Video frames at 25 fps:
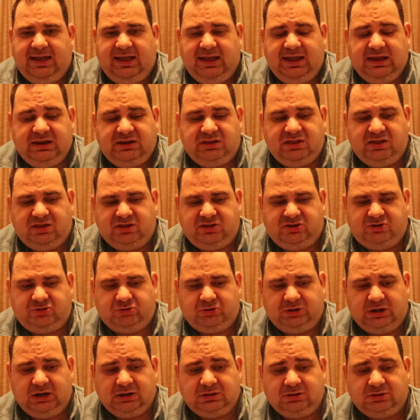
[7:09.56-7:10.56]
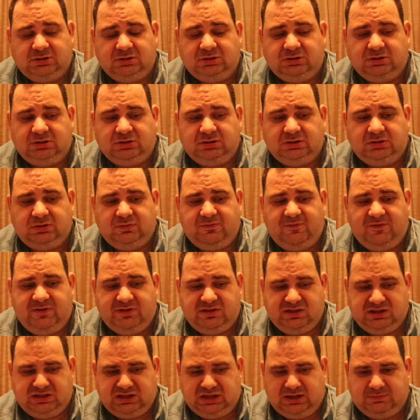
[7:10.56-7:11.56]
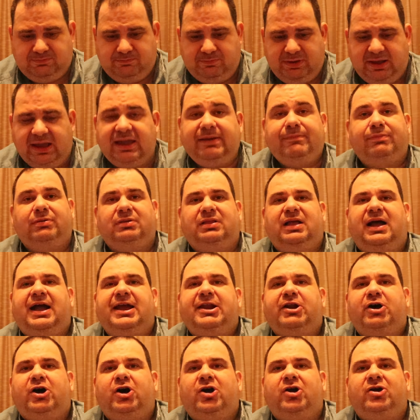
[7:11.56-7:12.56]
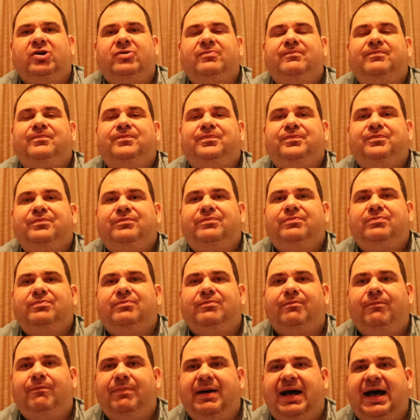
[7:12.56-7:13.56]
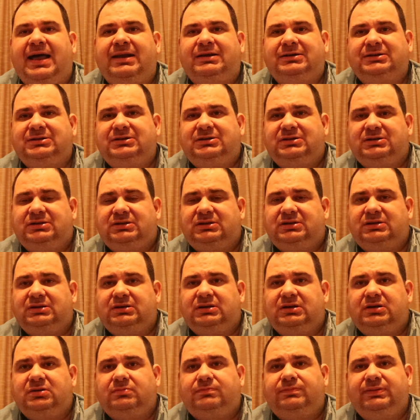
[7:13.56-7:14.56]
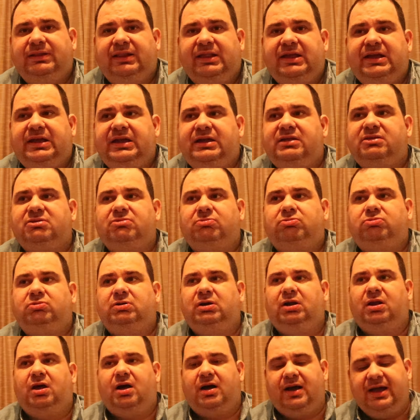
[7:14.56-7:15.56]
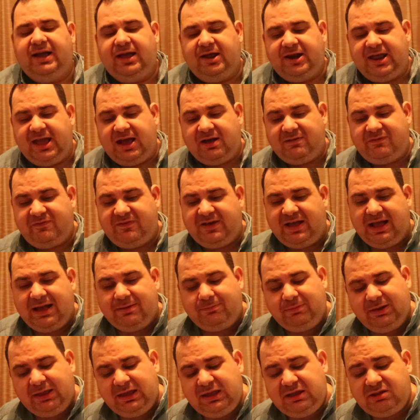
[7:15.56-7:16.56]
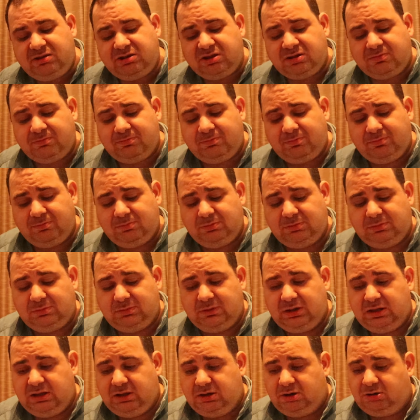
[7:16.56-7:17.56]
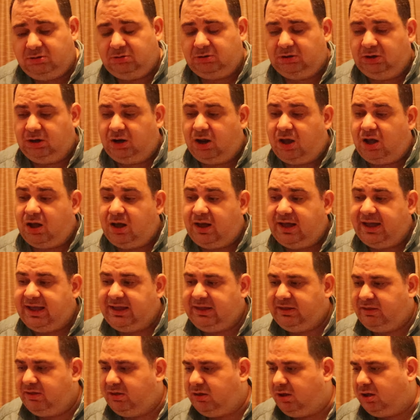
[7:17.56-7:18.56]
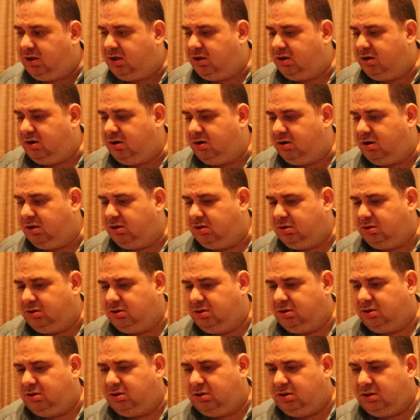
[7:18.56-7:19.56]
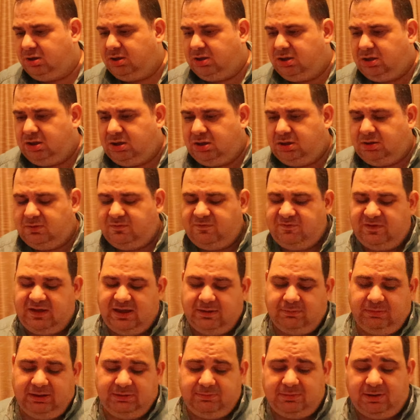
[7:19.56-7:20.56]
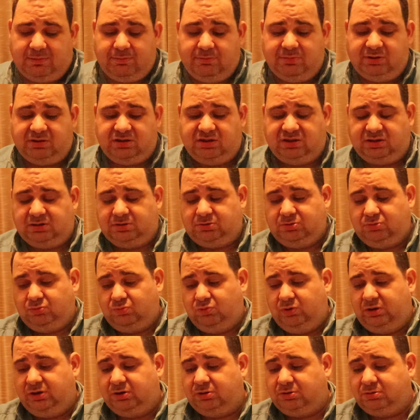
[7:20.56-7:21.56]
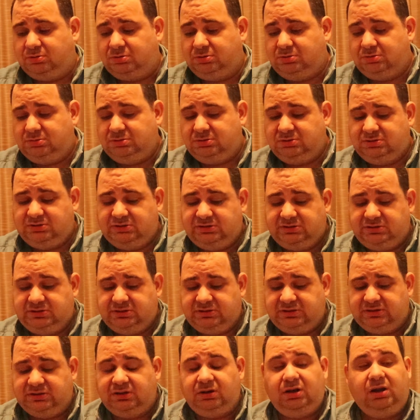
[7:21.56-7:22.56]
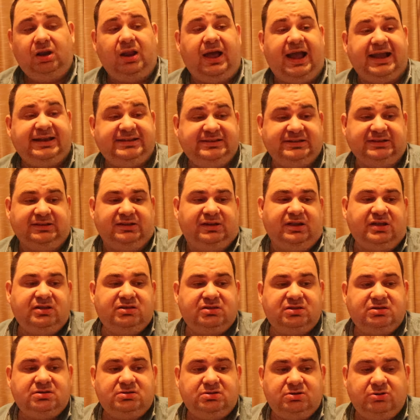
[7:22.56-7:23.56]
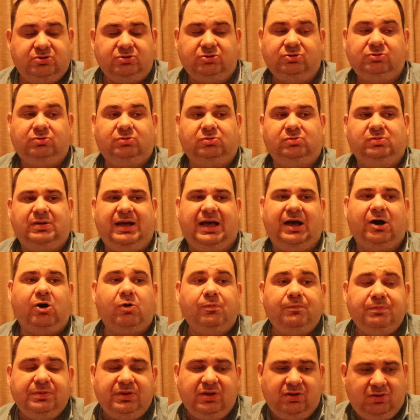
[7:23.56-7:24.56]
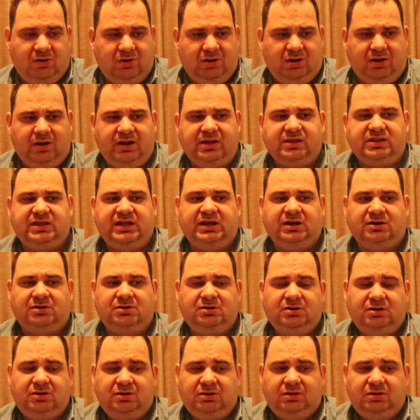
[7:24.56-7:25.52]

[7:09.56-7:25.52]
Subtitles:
It's a struggle for some people, I know, but please rely on our families. Rely on family members that will like to listen, who will help you guys out.